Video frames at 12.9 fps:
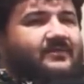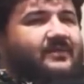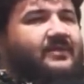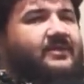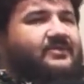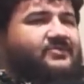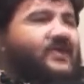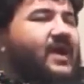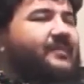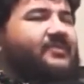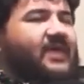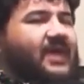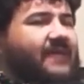Really
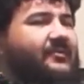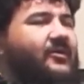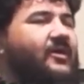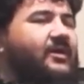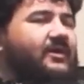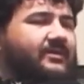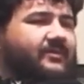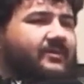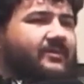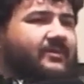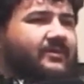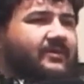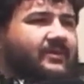dropped the hammer on him
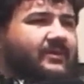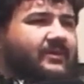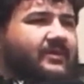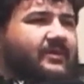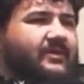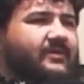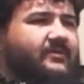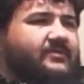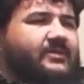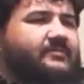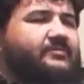with a